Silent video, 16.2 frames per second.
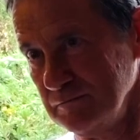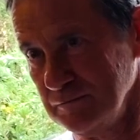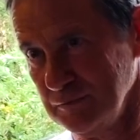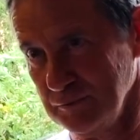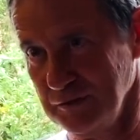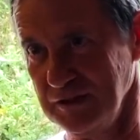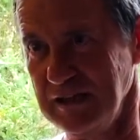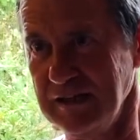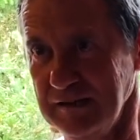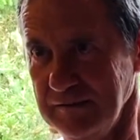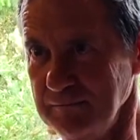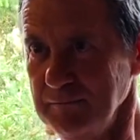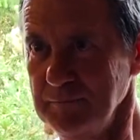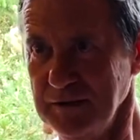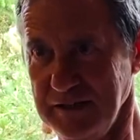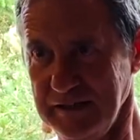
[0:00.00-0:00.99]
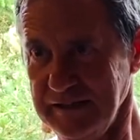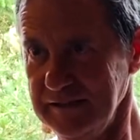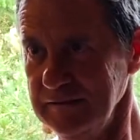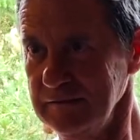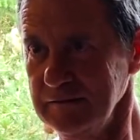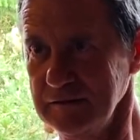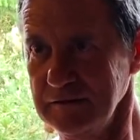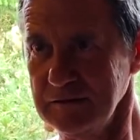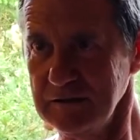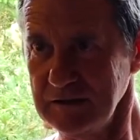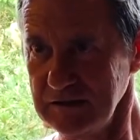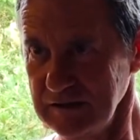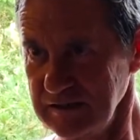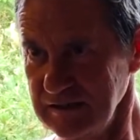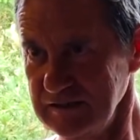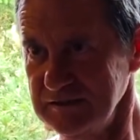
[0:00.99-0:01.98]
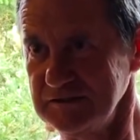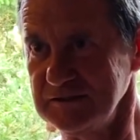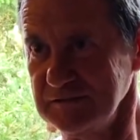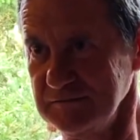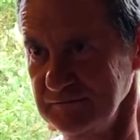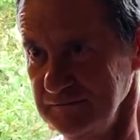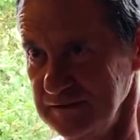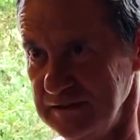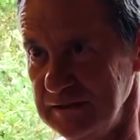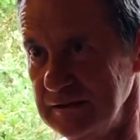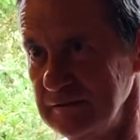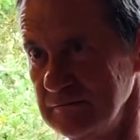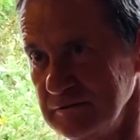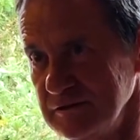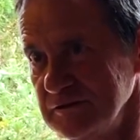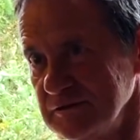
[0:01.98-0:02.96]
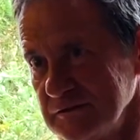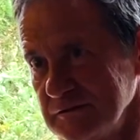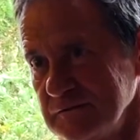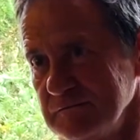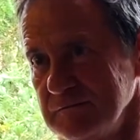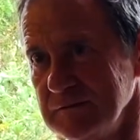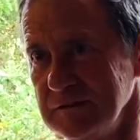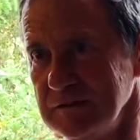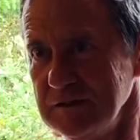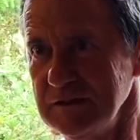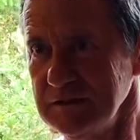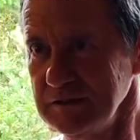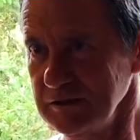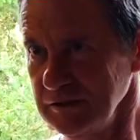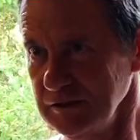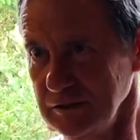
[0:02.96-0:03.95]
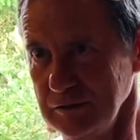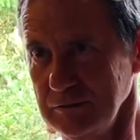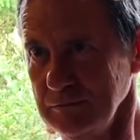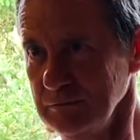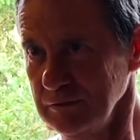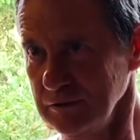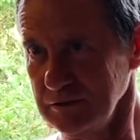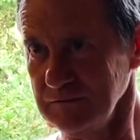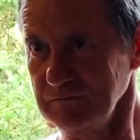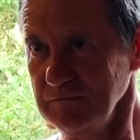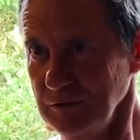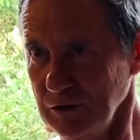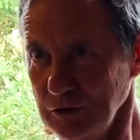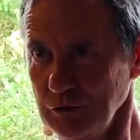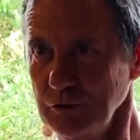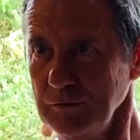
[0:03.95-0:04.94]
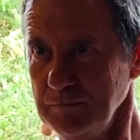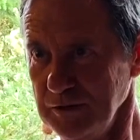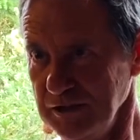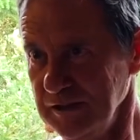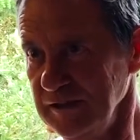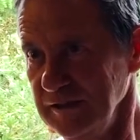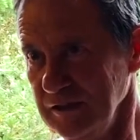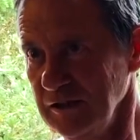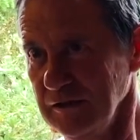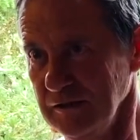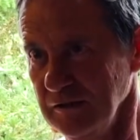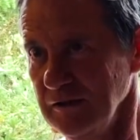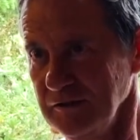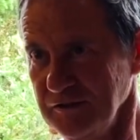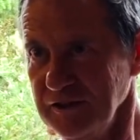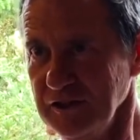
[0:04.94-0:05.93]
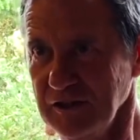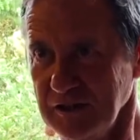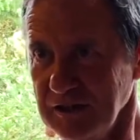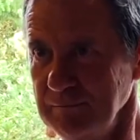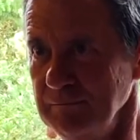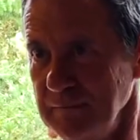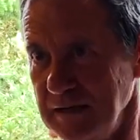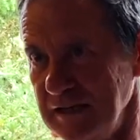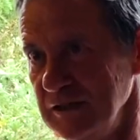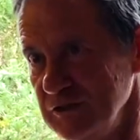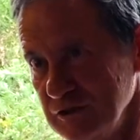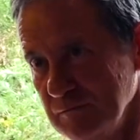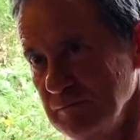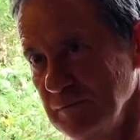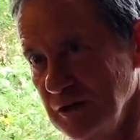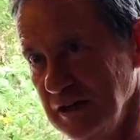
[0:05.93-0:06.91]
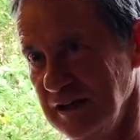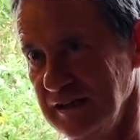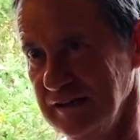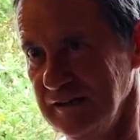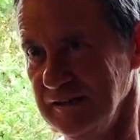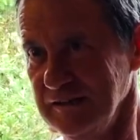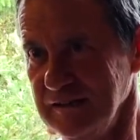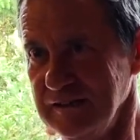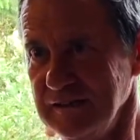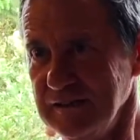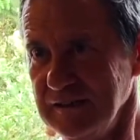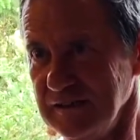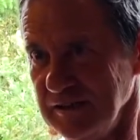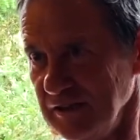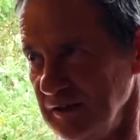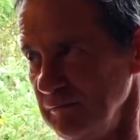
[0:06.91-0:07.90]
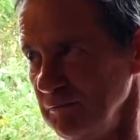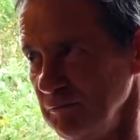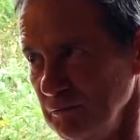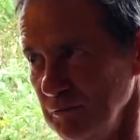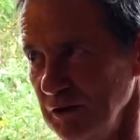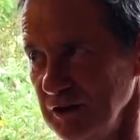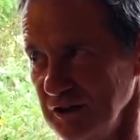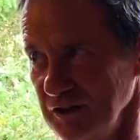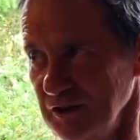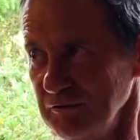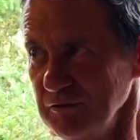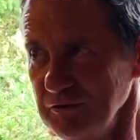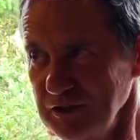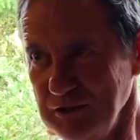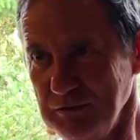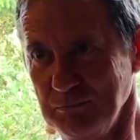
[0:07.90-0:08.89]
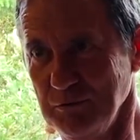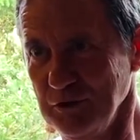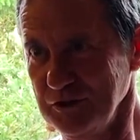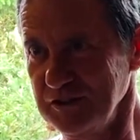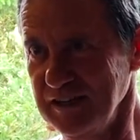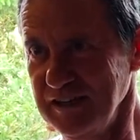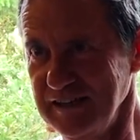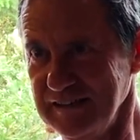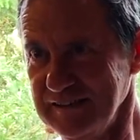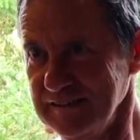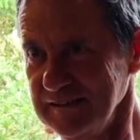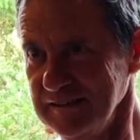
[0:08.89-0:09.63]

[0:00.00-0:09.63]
without being as severe as I could be. I think I can manage it by I've already worked out.